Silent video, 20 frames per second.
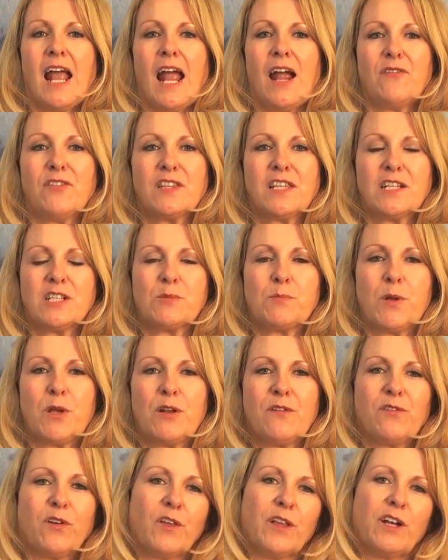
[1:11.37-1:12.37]
everything's
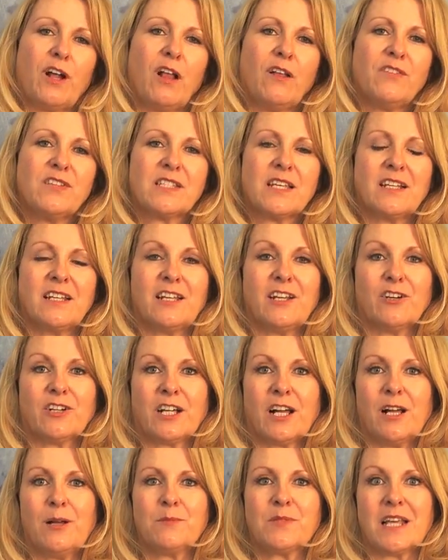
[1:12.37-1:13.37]
beautiful, and all of a sudden here
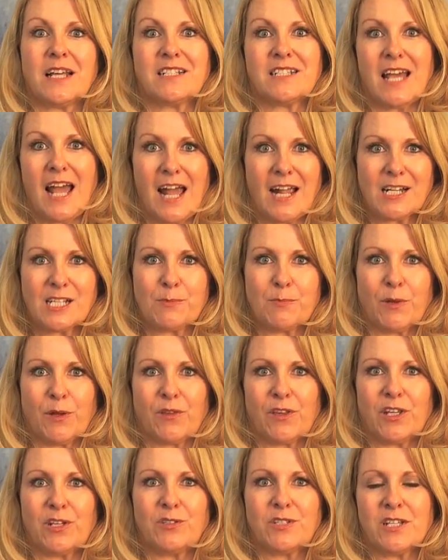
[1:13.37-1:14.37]
comes a tax
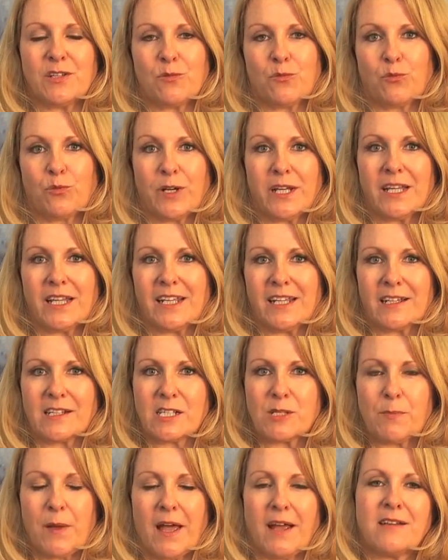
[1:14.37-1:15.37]
bill that you didn't really
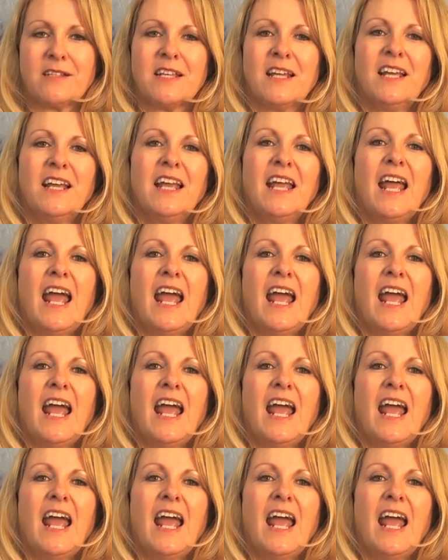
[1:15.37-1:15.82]
expect,